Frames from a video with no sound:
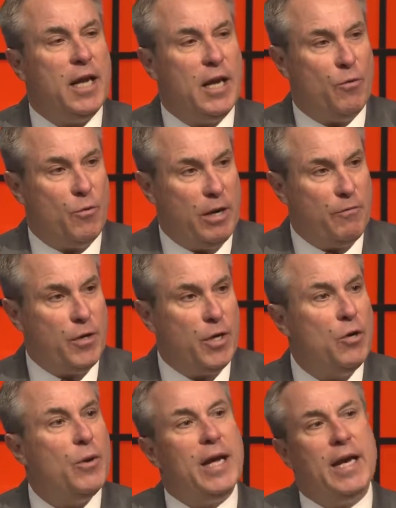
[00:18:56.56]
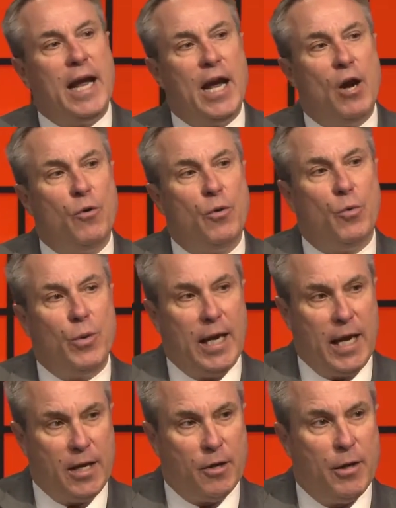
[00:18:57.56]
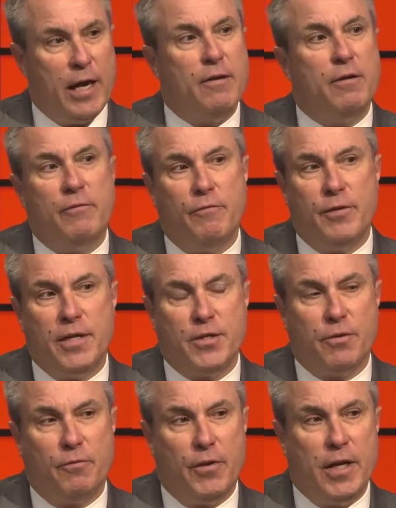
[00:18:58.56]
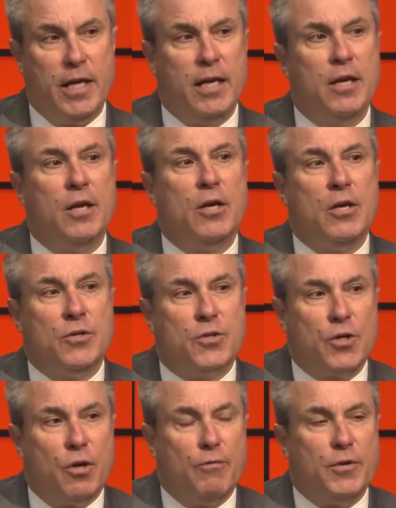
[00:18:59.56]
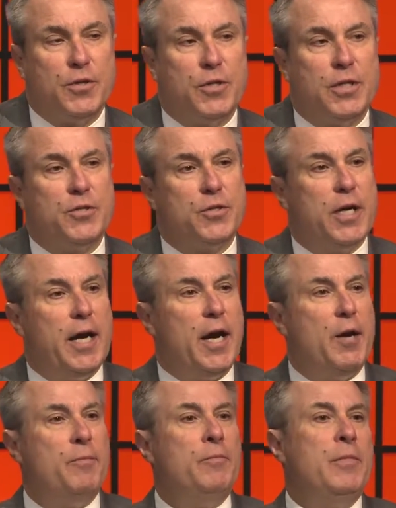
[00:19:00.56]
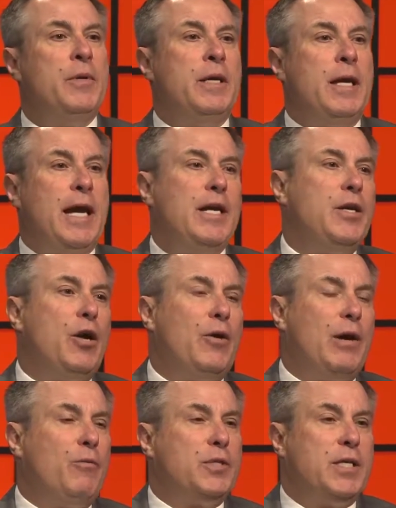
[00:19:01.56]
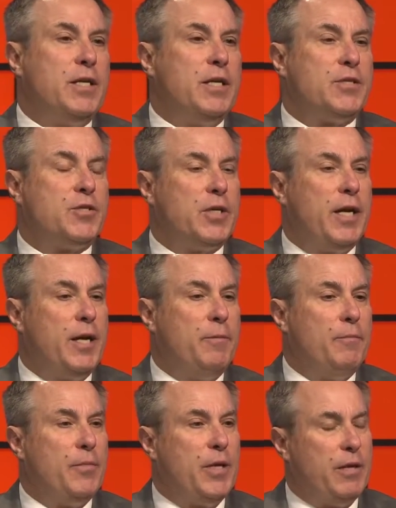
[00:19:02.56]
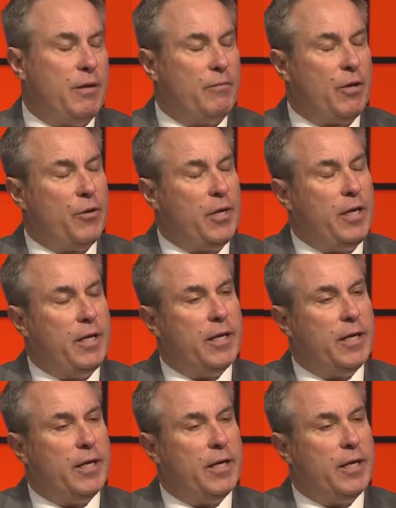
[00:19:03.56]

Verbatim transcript: in revenue and how that we handle that vis-a-vis services. Um, and you know, I will tell you this: um, the on the